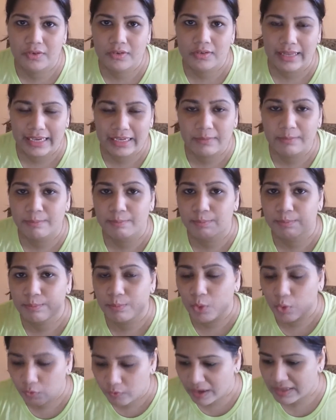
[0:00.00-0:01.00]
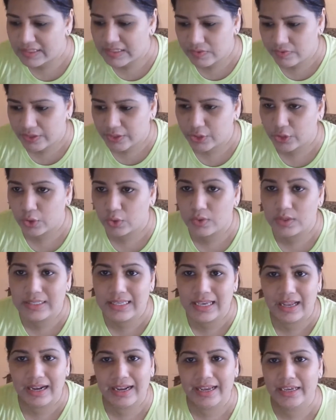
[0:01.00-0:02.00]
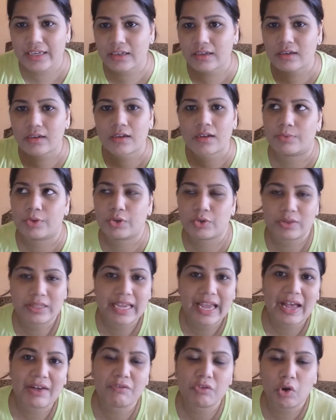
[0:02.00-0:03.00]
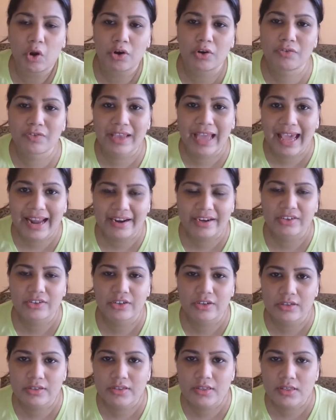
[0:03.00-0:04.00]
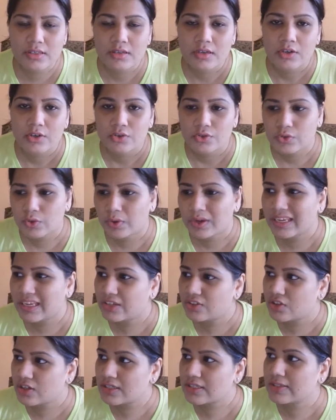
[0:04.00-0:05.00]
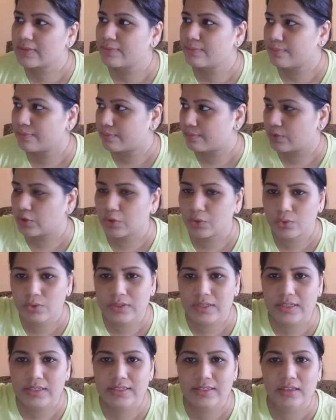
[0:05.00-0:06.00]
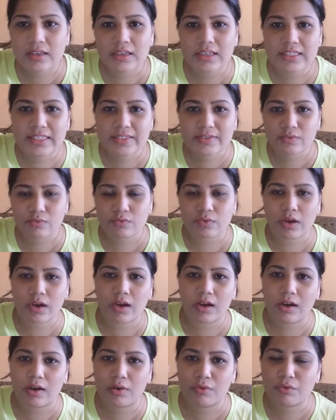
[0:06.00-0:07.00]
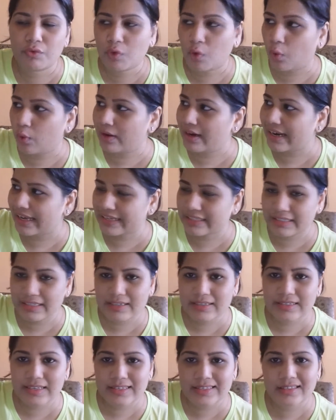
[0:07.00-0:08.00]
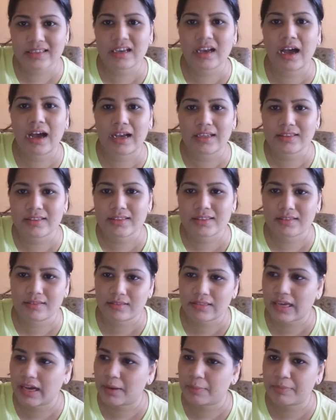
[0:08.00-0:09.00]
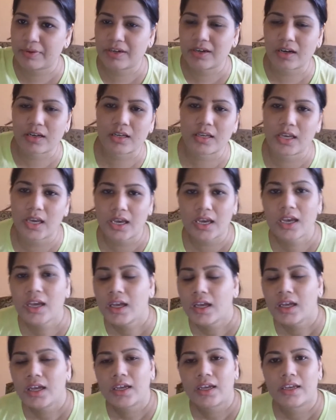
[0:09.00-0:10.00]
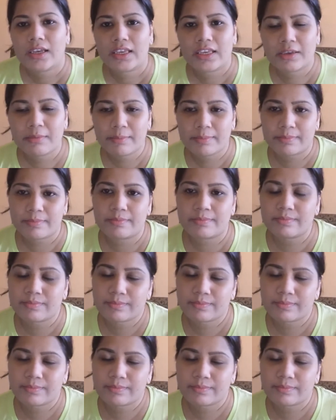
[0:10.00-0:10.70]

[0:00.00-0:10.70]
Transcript: Like Bhuvan's videos are like, you know, they have lot of characters, so he just uses his phone like this, aise haath yahan pe rakh ke, he